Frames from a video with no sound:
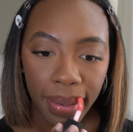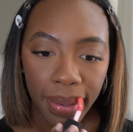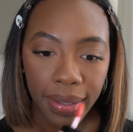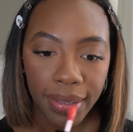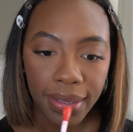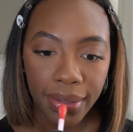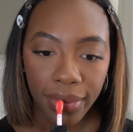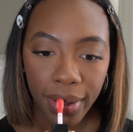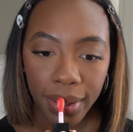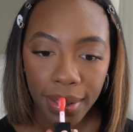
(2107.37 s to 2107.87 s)

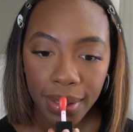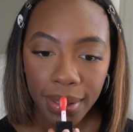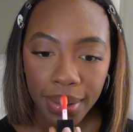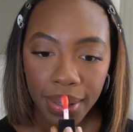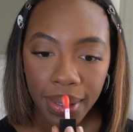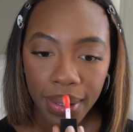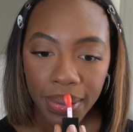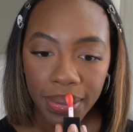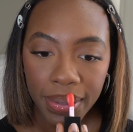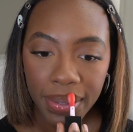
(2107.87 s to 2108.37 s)
So if I just
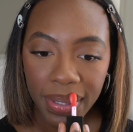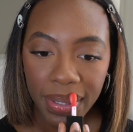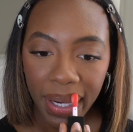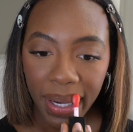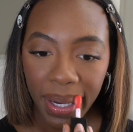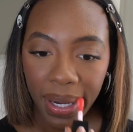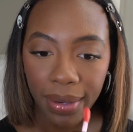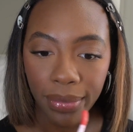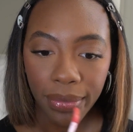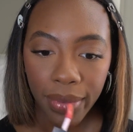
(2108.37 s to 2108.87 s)
go straight
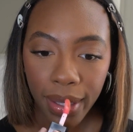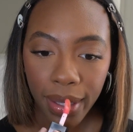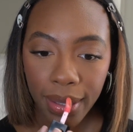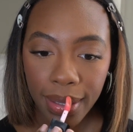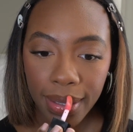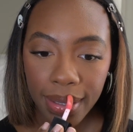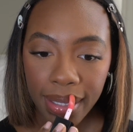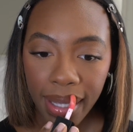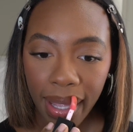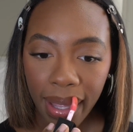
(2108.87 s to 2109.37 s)
in with
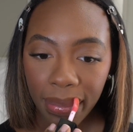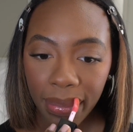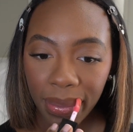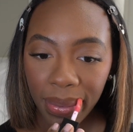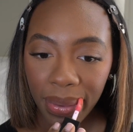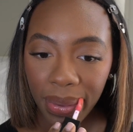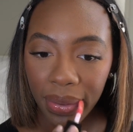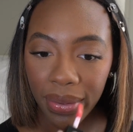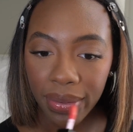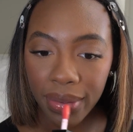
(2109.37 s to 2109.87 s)

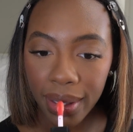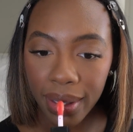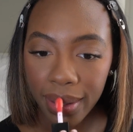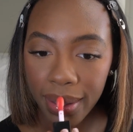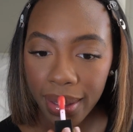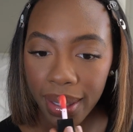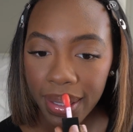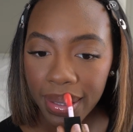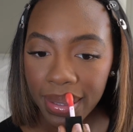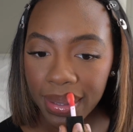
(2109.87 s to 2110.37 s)
Sable, the
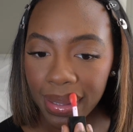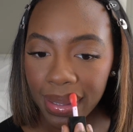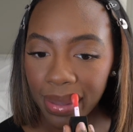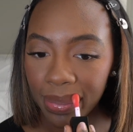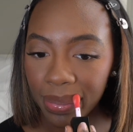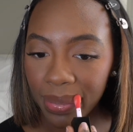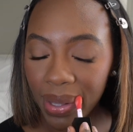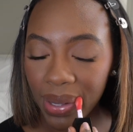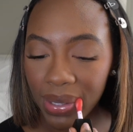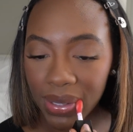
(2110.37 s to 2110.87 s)
NYX
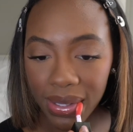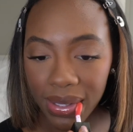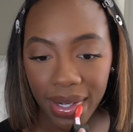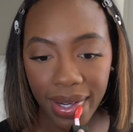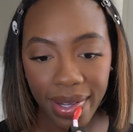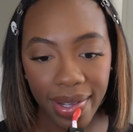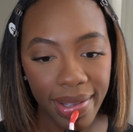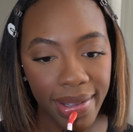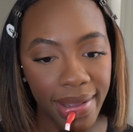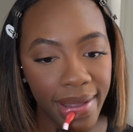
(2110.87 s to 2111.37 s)
Lip
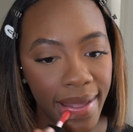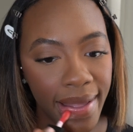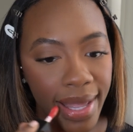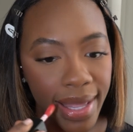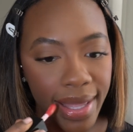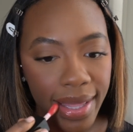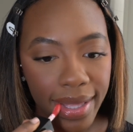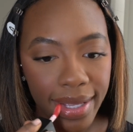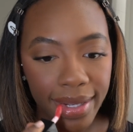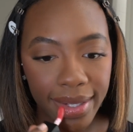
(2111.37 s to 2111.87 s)
Lingerie,
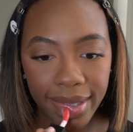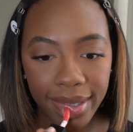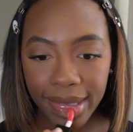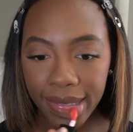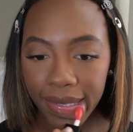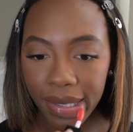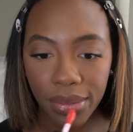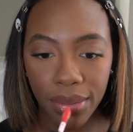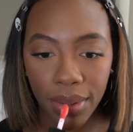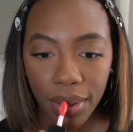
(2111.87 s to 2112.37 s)
then it's
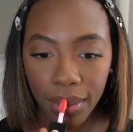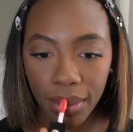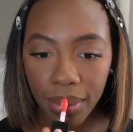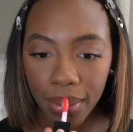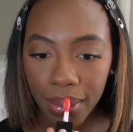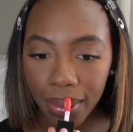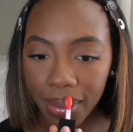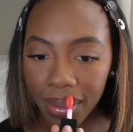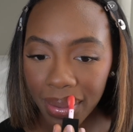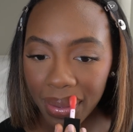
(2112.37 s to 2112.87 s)
too
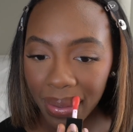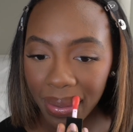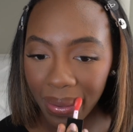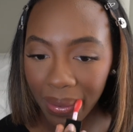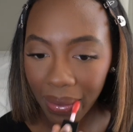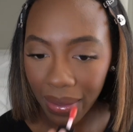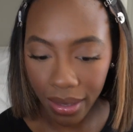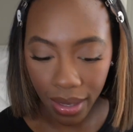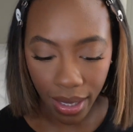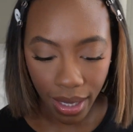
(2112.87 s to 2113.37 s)
nude.
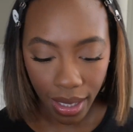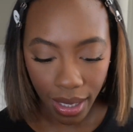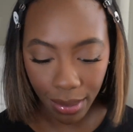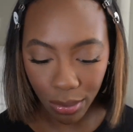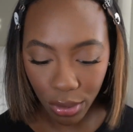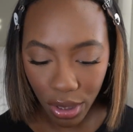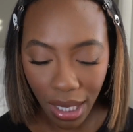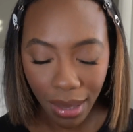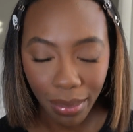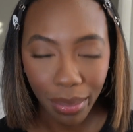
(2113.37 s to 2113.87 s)
I'm
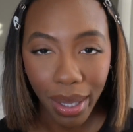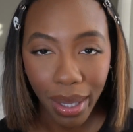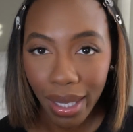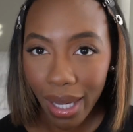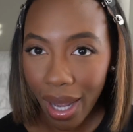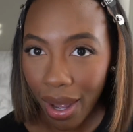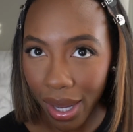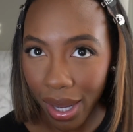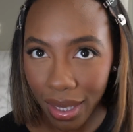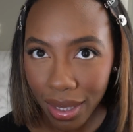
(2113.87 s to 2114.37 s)
trying to break
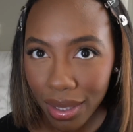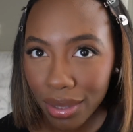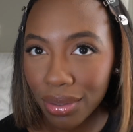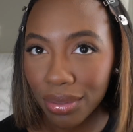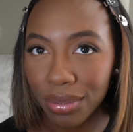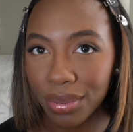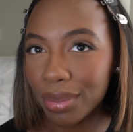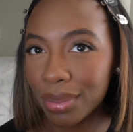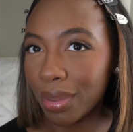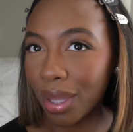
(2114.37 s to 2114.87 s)
out. I need to
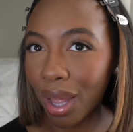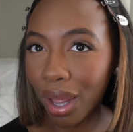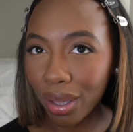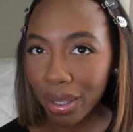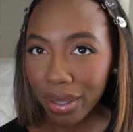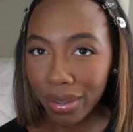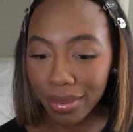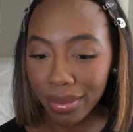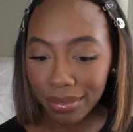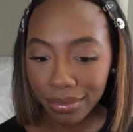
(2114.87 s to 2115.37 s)
do some
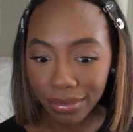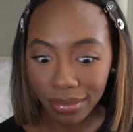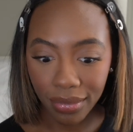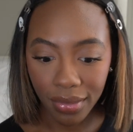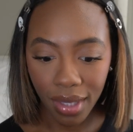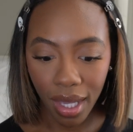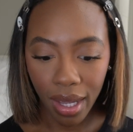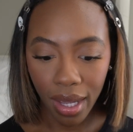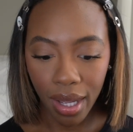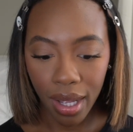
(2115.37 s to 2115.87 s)
color.
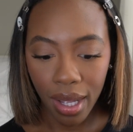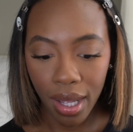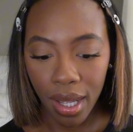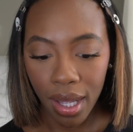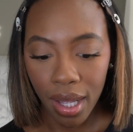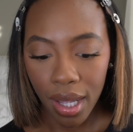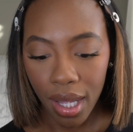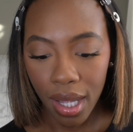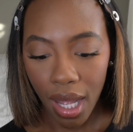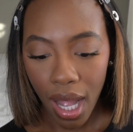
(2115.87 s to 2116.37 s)

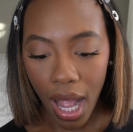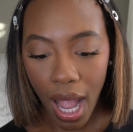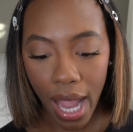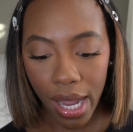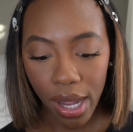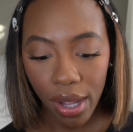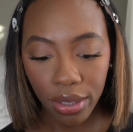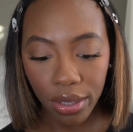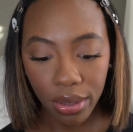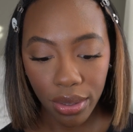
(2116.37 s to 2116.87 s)

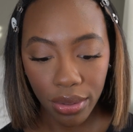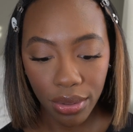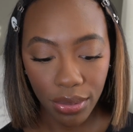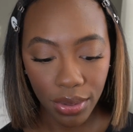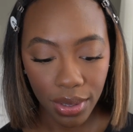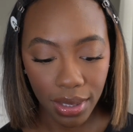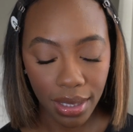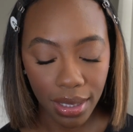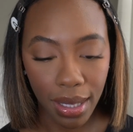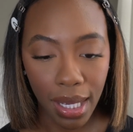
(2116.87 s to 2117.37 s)
I also
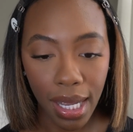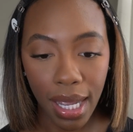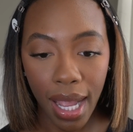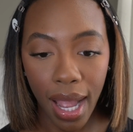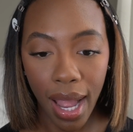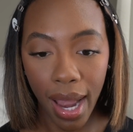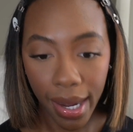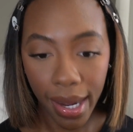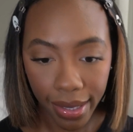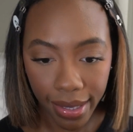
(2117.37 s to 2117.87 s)
use the
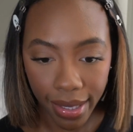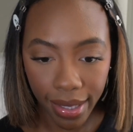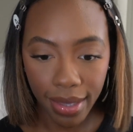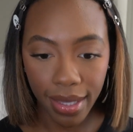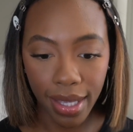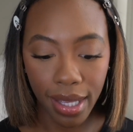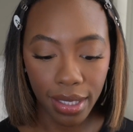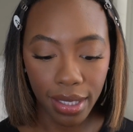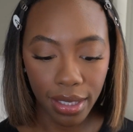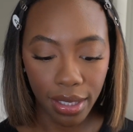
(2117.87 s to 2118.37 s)
Kylie
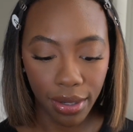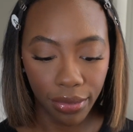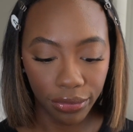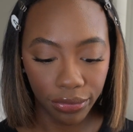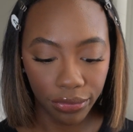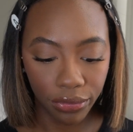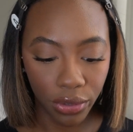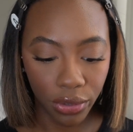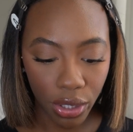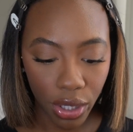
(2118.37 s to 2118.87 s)
then to
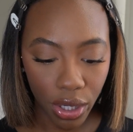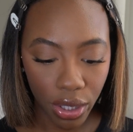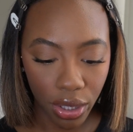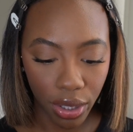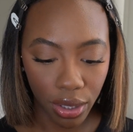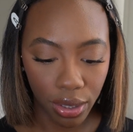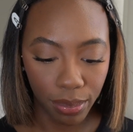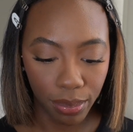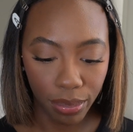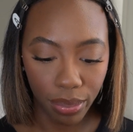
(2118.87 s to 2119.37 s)

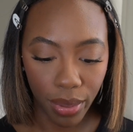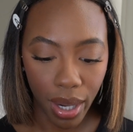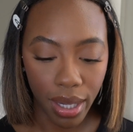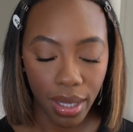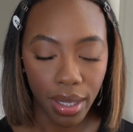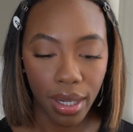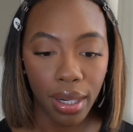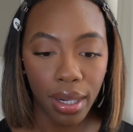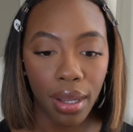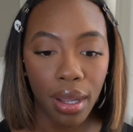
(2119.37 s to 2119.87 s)
further
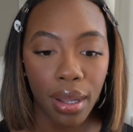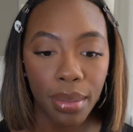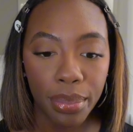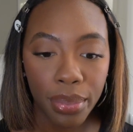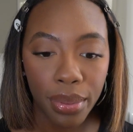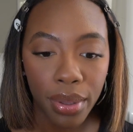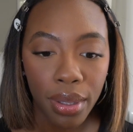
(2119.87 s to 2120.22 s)
brighten it up